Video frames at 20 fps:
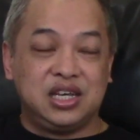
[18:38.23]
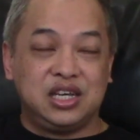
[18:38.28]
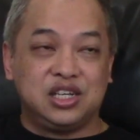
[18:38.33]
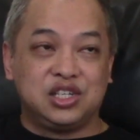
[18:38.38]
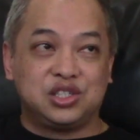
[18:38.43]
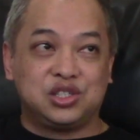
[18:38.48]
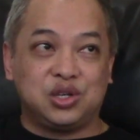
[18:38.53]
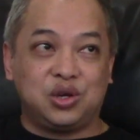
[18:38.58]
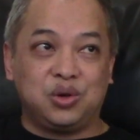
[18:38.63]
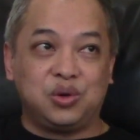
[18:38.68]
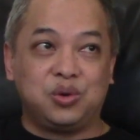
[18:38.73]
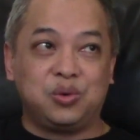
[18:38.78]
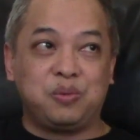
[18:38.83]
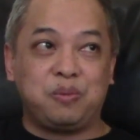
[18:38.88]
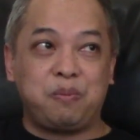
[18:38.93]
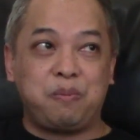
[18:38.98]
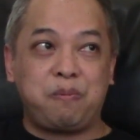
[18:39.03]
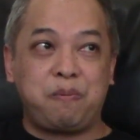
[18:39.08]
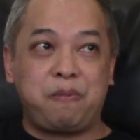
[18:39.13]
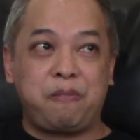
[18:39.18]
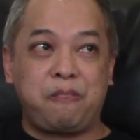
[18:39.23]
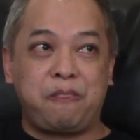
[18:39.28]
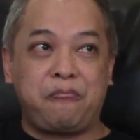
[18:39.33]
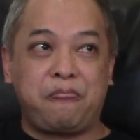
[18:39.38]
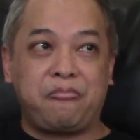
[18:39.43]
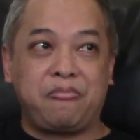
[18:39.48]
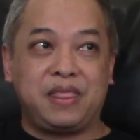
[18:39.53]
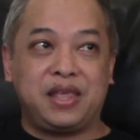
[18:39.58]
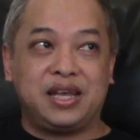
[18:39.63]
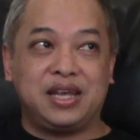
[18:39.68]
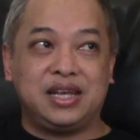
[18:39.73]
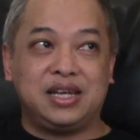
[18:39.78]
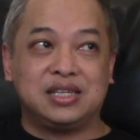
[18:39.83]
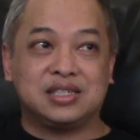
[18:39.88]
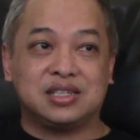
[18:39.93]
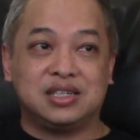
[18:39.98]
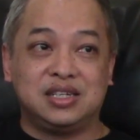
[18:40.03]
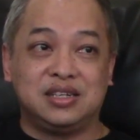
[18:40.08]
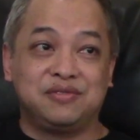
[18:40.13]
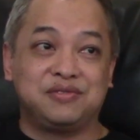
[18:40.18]
So it's
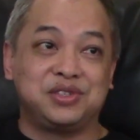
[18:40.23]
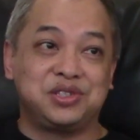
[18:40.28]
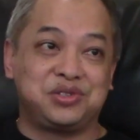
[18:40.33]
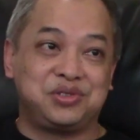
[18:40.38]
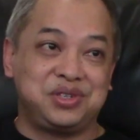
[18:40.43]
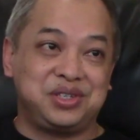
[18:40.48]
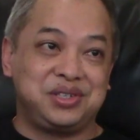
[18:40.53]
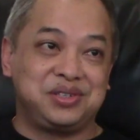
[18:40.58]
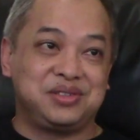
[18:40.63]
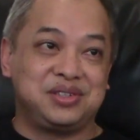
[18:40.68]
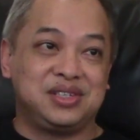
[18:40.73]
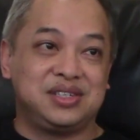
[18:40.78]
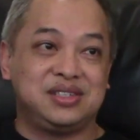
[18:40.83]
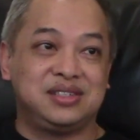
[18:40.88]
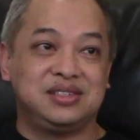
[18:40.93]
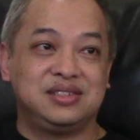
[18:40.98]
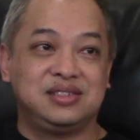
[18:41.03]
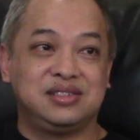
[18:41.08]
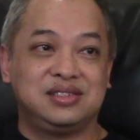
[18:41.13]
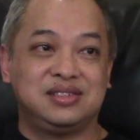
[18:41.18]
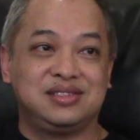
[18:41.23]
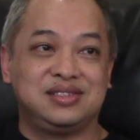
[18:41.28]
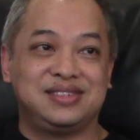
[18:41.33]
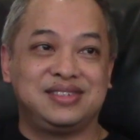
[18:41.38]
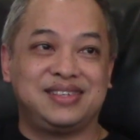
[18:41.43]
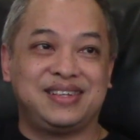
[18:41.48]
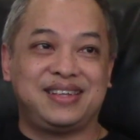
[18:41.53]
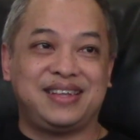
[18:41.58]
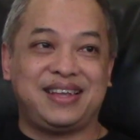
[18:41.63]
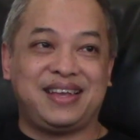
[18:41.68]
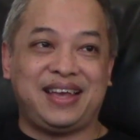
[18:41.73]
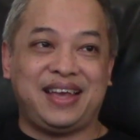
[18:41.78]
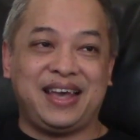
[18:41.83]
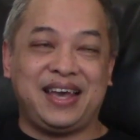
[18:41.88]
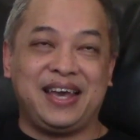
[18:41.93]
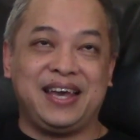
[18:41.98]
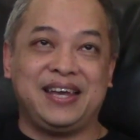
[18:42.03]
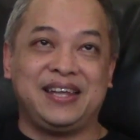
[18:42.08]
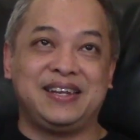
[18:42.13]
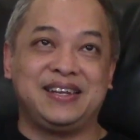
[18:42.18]
an infantry unit,
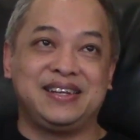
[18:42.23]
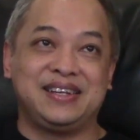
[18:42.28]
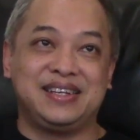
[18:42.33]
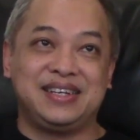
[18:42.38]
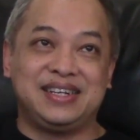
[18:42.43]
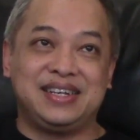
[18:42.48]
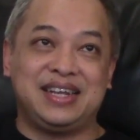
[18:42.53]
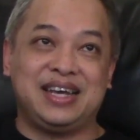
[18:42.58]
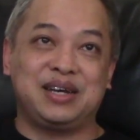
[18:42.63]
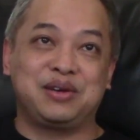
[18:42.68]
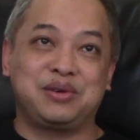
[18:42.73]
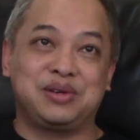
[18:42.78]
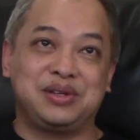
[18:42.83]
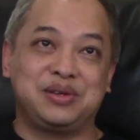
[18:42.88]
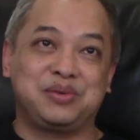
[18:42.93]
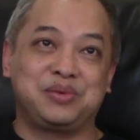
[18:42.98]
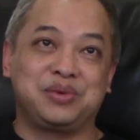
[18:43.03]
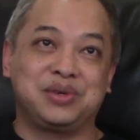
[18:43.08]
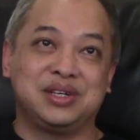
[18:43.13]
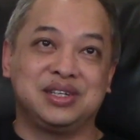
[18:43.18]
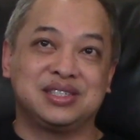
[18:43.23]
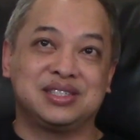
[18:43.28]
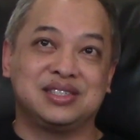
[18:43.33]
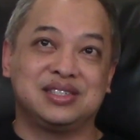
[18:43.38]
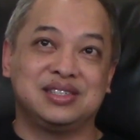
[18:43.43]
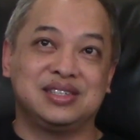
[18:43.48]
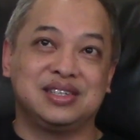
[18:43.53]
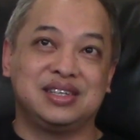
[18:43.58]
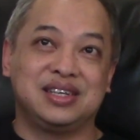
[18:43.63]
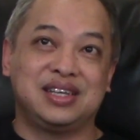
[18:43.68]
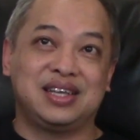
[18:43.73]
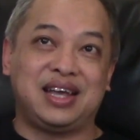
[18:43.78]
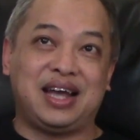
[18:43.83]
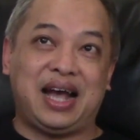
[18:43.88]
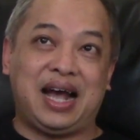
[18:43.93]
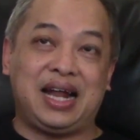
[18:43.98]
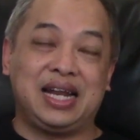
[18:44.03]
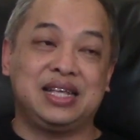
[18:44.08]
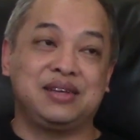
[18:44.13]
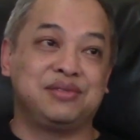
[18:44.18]
and that was,
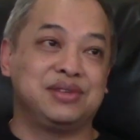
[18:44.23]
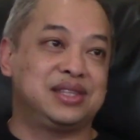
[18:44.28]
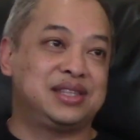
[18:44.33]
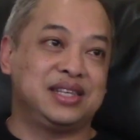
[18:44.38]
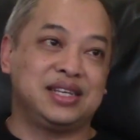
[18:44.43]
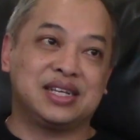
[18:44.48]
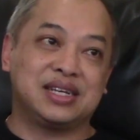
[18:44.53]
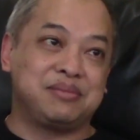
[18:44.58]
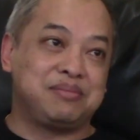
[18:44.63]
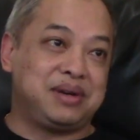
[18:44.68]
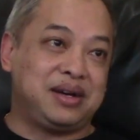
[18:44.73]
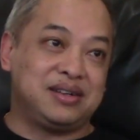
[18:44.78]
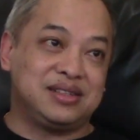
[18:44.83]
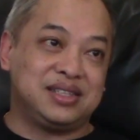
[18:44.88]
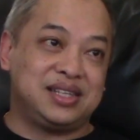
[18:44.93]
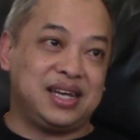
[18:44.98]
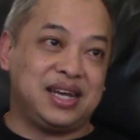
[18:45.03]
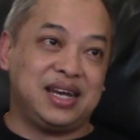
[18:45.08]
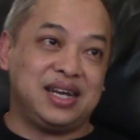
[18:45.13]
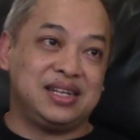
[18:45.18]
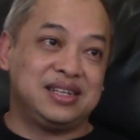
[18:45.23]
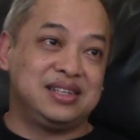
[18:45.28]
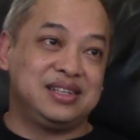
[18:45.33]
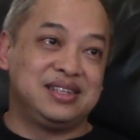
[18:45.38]
I didn't even think about that.